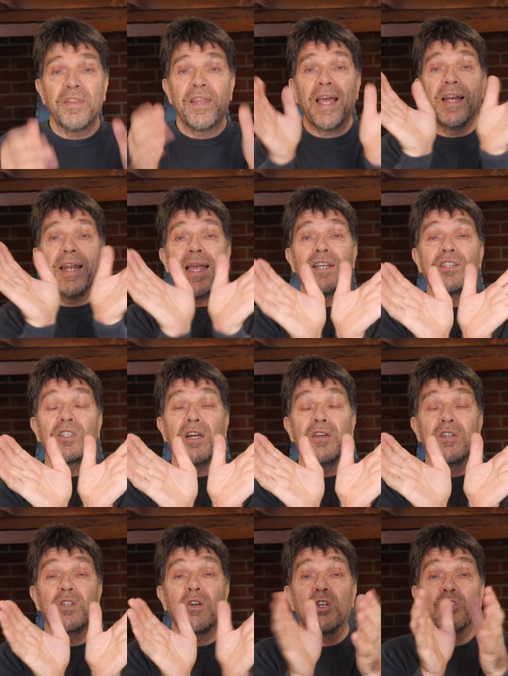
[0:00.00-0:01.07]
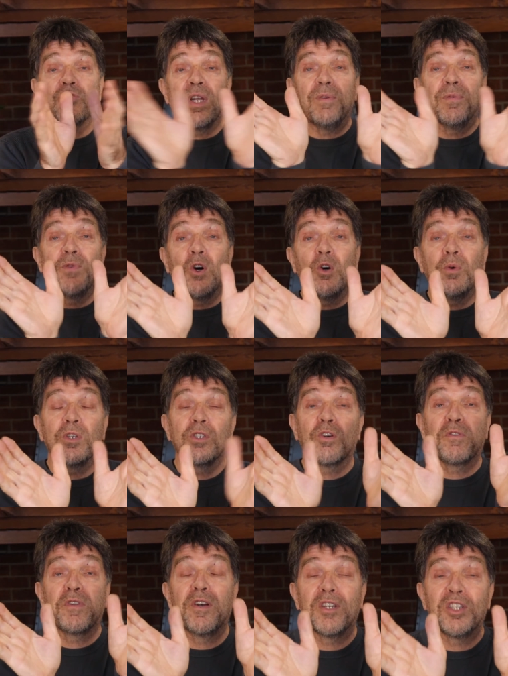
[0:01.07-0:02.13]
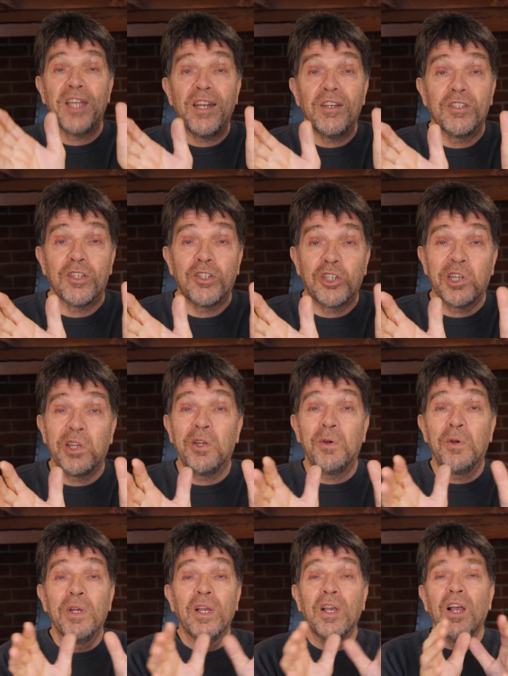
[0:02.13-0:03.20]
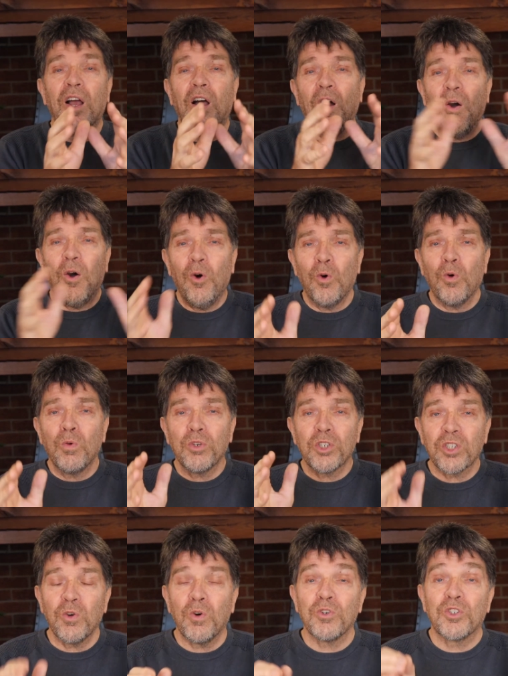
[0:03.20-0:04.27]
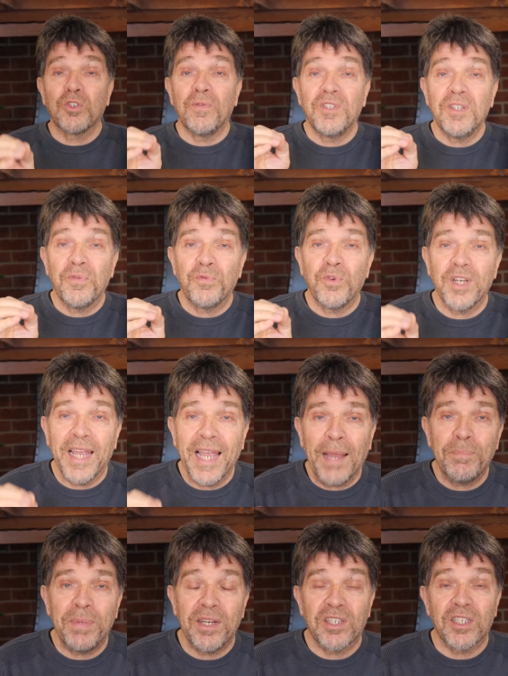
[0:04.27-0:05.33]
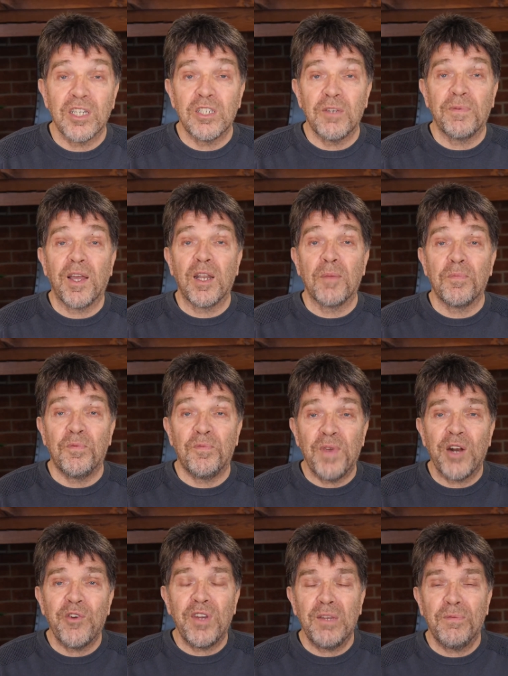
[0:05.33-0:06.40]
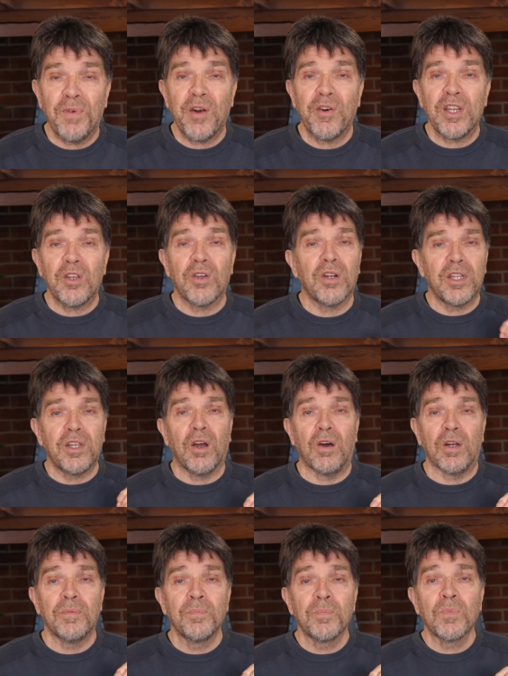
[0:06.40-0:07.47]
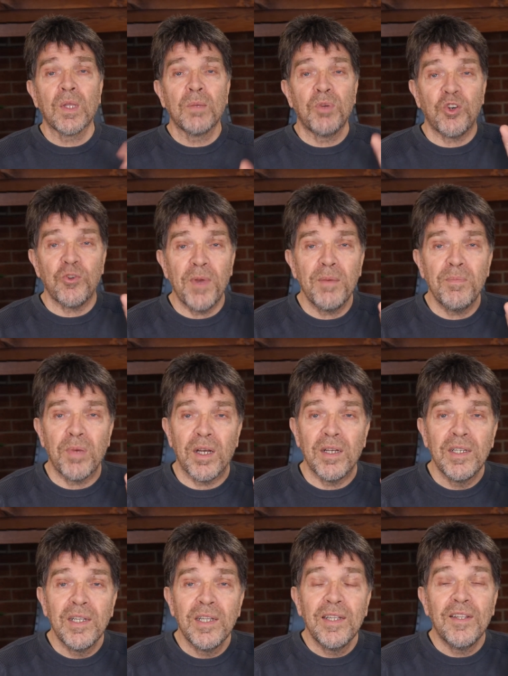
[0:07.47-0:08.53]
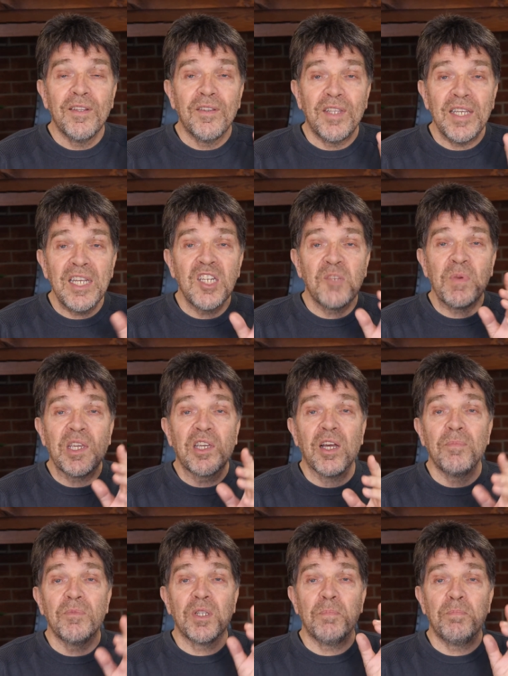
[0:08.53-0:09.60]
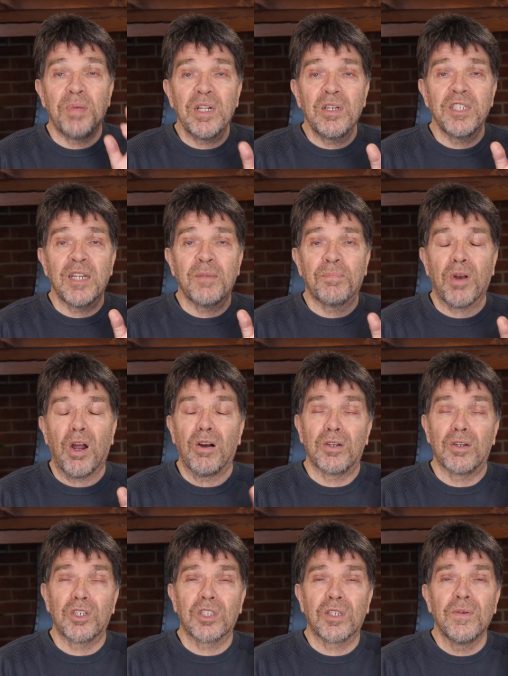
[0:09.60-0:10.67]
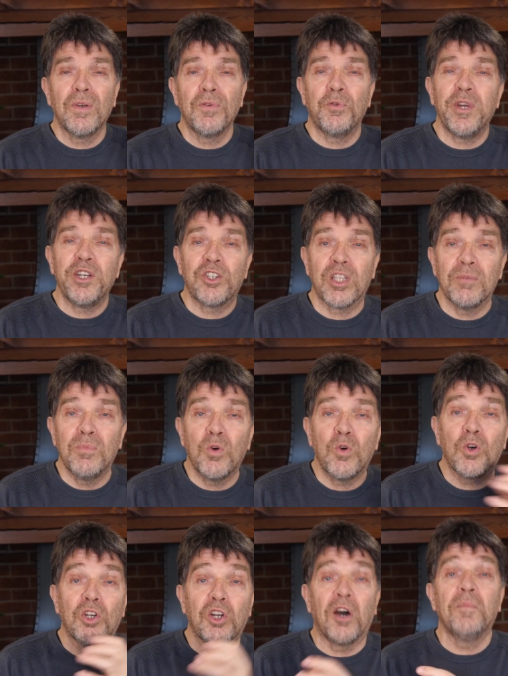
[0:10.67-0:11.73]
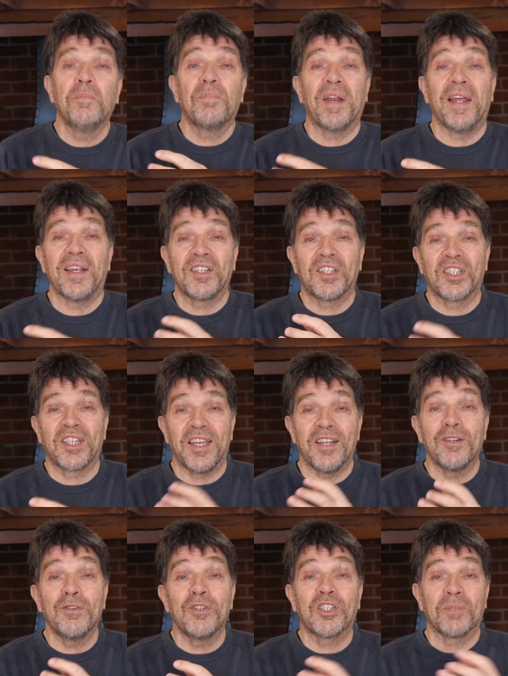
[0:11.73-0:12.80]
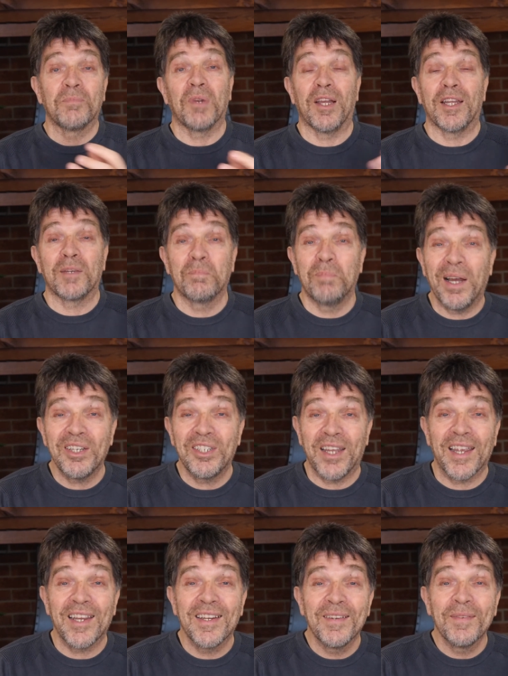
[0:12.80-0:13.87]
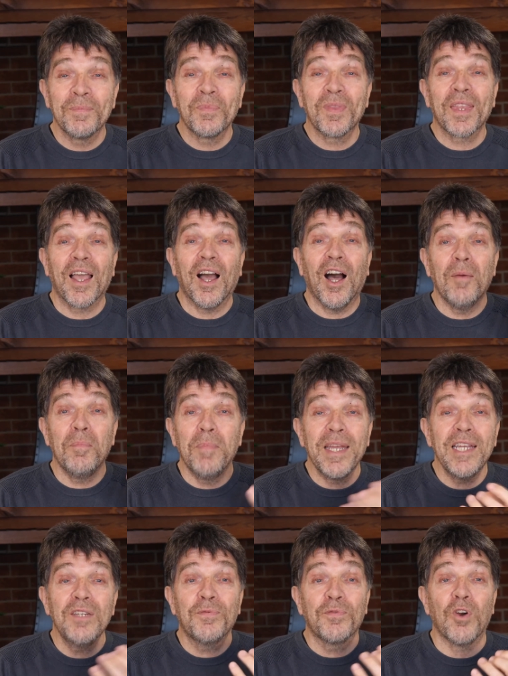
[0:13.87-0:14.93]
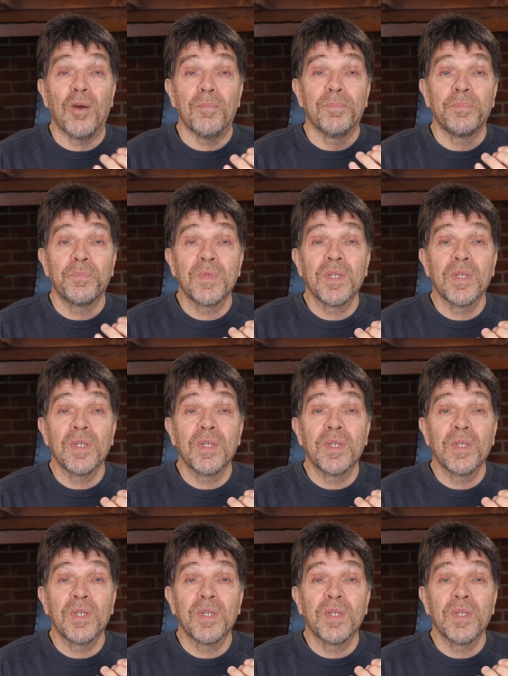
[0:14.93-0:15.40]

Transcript: Their legs either go straight forward or they're at 10 to 2. All sorts of different habits that develop very, very early on. But remember, these become the building blocks for which the more complex skills, like putting, are made from.